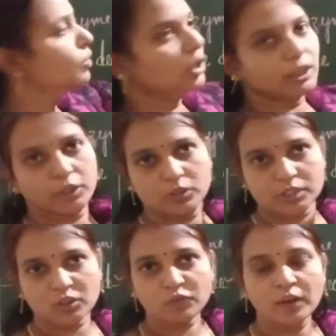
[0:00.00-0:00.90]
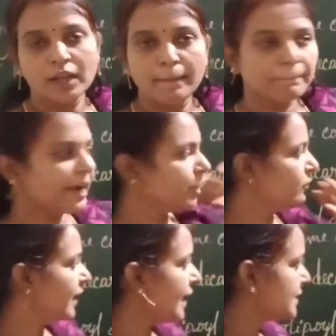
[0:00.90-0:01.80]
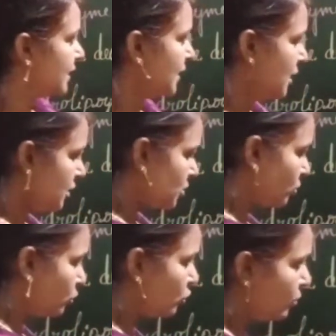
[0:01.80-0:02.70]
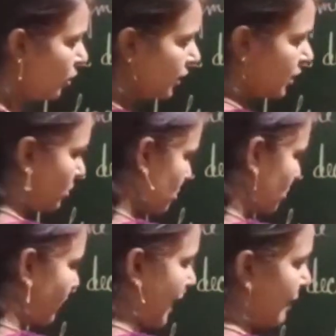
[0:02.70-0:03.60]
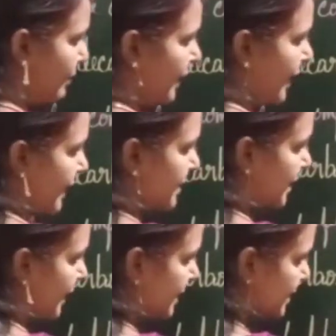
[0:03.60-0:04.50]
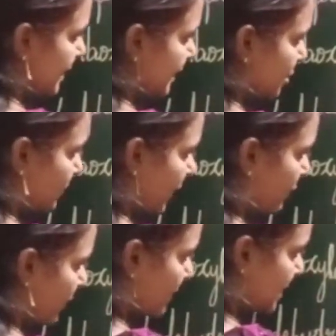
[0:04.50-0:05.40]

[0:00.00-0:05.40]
molecules of pyruvic acid. So two molecules of carbon dioxide is released. Where from